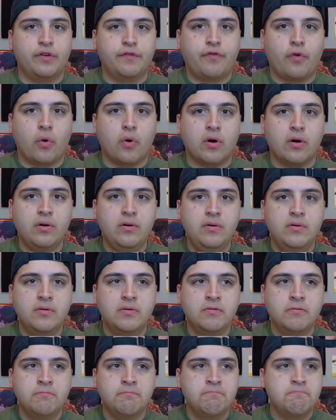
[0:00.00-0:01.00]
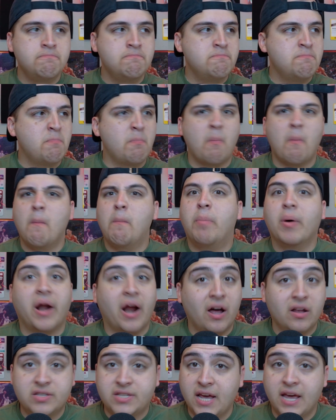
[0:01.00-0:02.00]
for, but
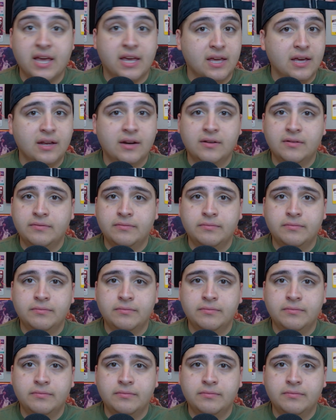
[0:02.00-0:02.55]
I'll take it.